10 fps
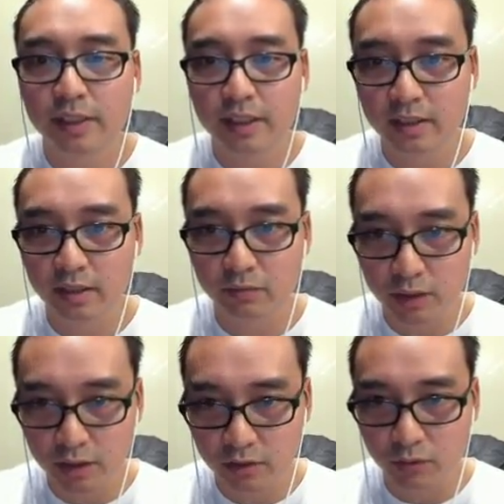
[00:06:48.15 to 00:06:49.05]
and then
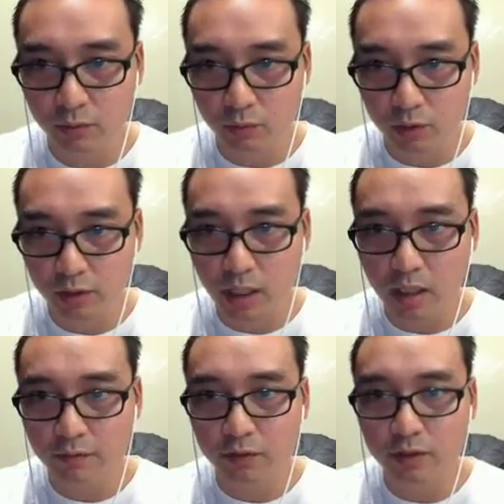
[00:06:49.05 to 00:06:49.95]
we just reword the
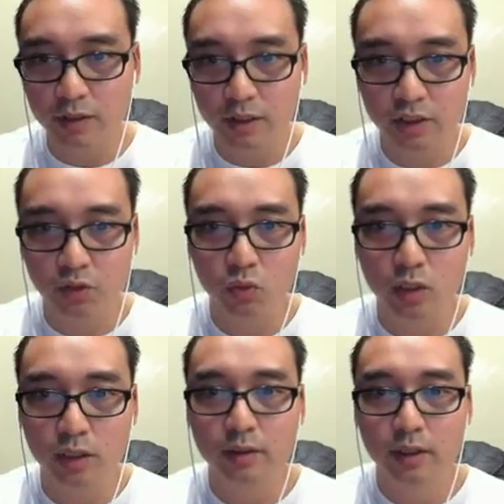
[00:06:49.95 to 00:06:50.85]
offer in each
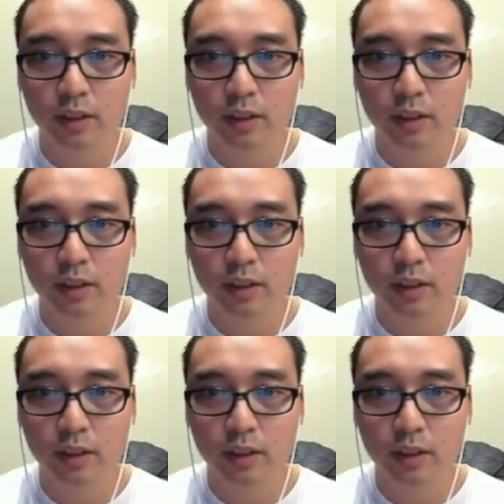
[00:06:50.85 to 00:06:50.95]
one.